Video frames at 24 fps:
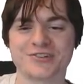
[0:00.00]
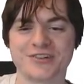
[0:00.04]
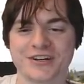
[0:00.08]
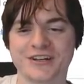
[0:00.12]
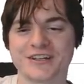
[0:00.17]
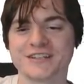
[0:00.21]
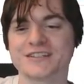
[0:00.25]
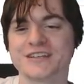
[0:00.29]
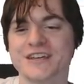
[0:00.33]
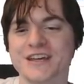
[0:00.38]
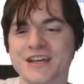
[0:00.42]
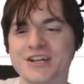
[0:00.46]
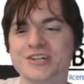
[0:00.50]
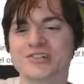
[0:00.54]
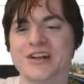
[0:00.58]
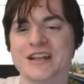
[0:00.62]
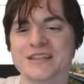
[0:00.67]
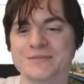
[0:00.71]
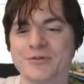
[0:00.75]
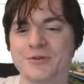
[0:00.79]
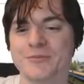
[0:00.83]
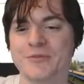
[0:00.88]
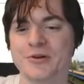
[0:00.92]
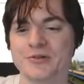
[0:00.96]
Because
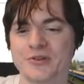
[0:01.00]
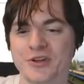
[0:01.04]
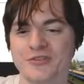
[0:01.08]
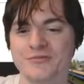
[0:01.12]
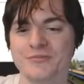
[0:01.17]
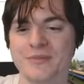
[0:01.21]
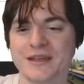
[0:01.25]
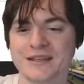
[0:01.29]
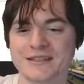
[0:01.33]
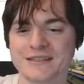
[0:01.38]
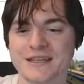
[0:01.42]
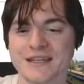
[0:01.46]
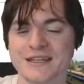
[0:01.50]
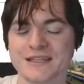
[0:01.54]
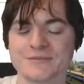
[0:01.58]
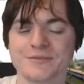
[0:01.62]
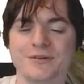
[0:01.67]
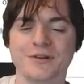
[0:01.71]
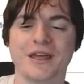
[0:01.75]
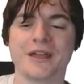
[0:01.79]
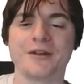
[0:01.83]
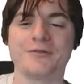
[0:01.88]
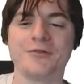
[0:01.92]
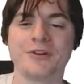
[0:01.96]
Transport Moldova makes sense, but,
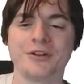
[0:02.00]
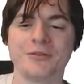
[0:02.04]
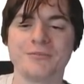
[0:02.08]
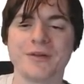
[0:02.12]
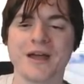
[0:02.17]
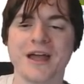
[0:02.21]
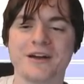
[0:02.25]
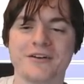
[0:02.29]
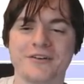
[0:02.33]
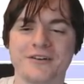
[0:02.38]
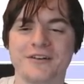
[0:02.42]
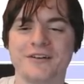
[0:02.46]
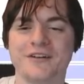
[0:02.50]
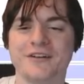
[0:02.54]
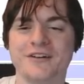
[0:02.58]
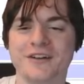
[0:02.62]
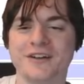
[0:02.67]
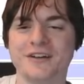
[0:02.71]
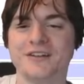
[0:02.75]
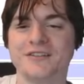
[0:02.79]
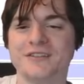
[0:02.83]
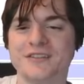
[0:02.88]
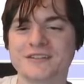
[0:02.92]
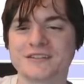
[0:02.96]
like, what about
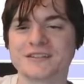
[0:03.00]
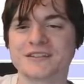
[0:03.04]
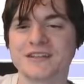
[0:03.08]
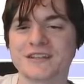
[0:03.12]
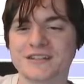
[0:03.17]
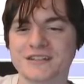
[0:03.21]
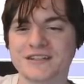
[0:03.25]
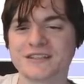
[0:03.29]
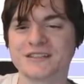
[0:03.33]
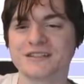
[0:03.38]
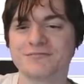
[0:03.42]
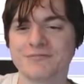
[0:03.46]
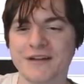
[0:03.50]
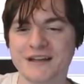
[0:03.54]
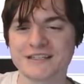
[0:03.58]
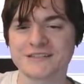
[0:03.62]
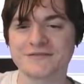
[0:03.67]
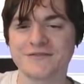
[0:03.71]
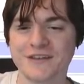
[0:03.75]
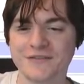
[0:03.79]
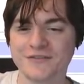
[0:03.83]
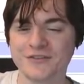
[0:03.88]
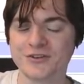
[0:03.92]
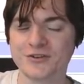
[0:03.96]
Does the rest of
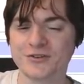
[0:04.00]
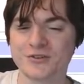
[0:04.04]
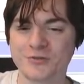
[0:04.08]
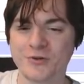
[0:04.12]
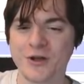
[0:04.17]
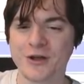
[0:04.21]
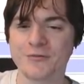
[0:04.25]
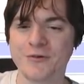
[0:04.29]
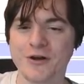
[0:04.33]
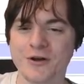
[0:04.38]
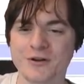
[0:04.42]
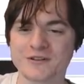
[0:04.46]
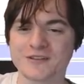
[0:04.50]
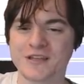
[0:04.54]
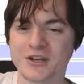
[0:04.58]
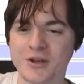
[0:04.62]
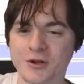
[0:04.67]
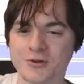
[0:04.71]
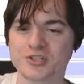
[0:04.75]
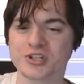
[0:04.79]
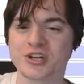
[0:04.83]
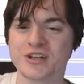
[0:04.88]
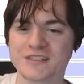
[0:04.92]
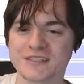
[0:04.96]
it even do quite well? Because I know
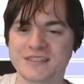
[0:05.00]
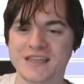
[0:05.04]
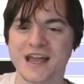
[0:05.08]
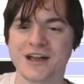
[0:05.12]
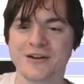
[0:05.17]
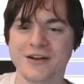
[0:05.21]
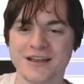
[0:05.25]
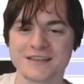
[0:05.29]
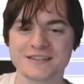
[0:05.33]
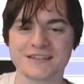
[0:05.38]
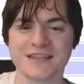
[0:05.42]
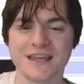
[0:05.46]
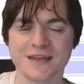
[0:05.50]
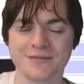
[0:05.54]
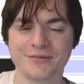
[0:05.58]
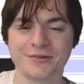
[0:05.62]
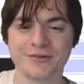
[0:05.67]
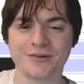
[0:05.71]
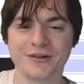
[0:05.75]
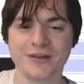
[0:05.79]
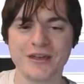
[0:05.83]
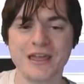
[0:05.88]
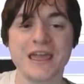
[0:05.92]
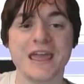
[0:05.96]
Chinsau has an
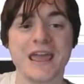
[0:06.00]
airport.